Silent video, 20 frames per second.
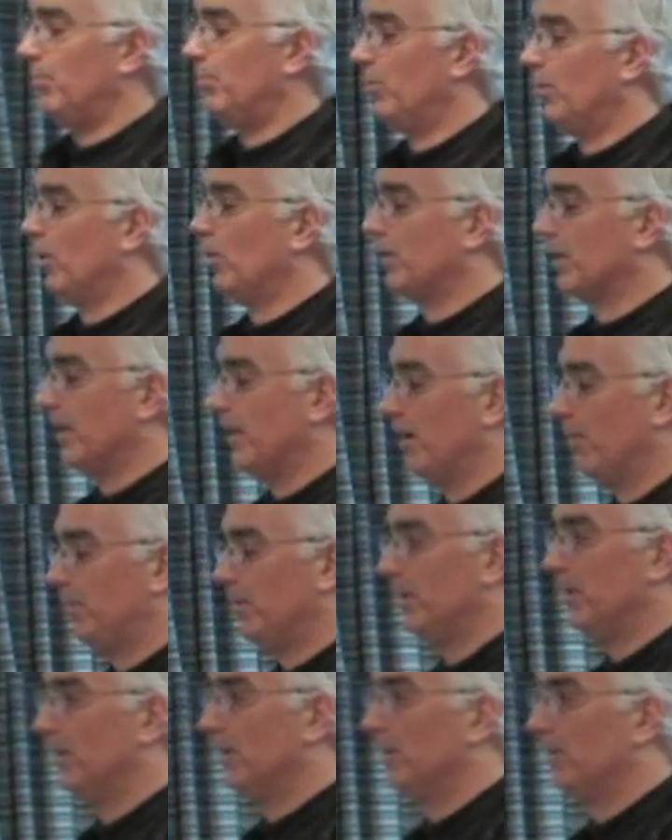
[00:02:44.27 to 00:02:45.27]
broken up
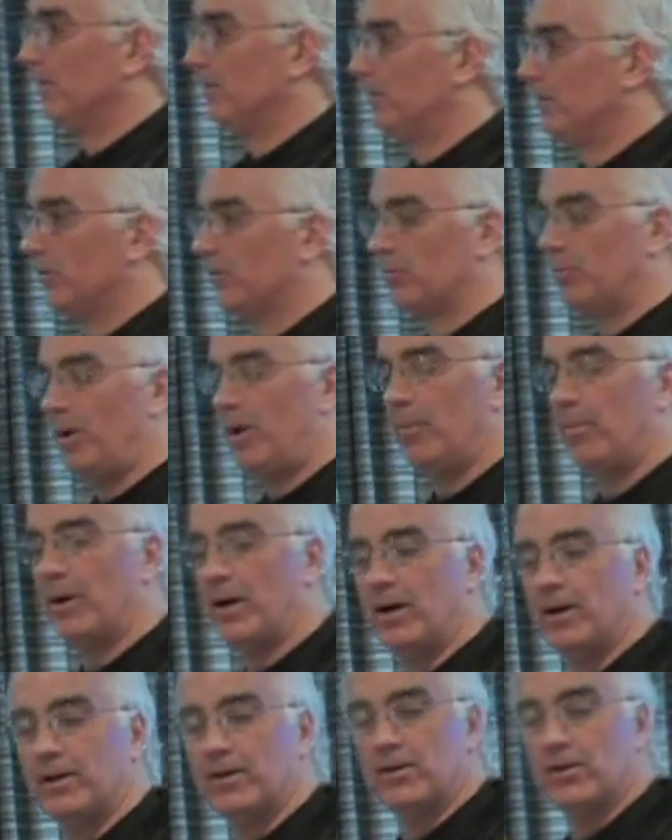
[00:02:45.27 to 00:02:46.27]
into small
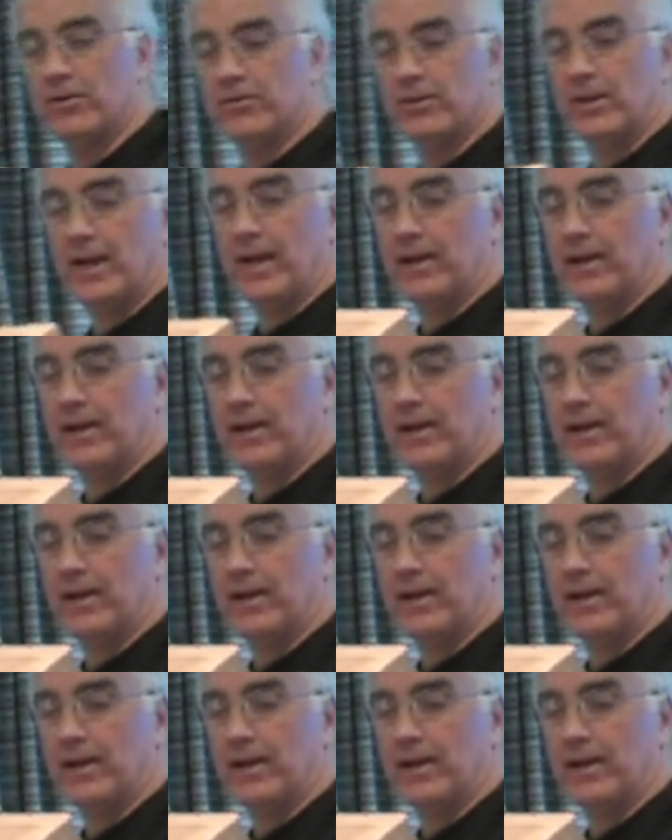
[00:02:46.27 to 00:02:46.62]
particles. It